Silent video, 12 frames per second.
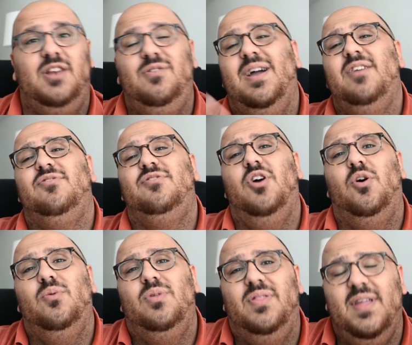And you guys
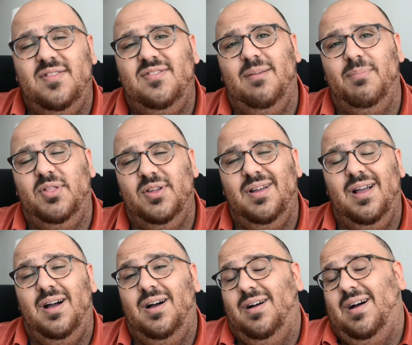know that's something
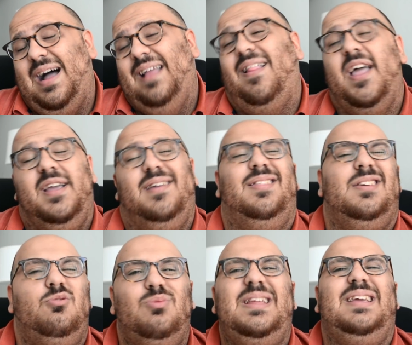I like, the
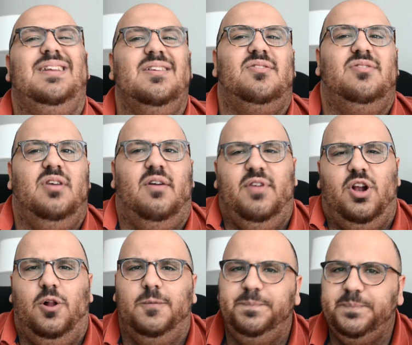uniqueness of it
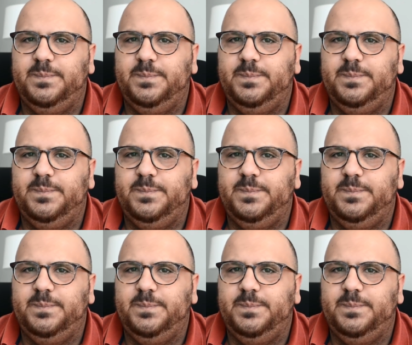all.